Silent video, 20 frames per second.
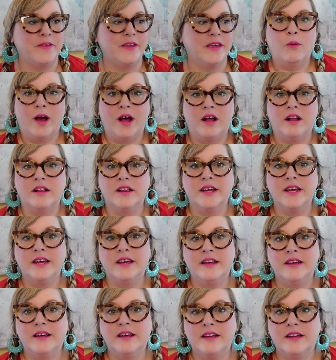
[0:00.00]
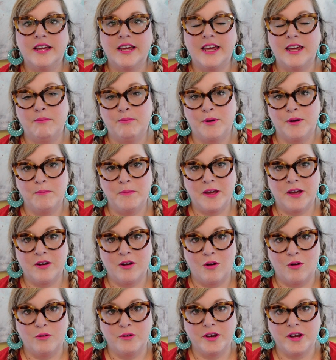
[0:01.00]
Well, he put me on
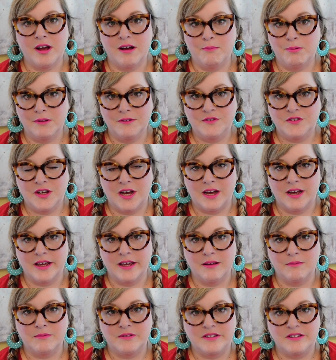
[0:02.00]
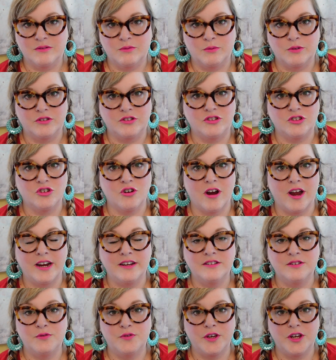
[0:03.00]
hold a couple of times, was trying
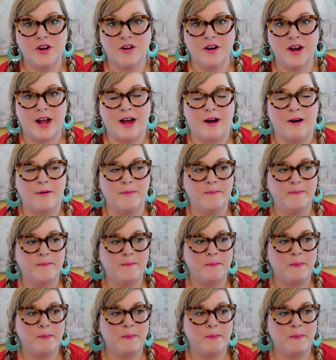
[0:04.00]
to figure it out.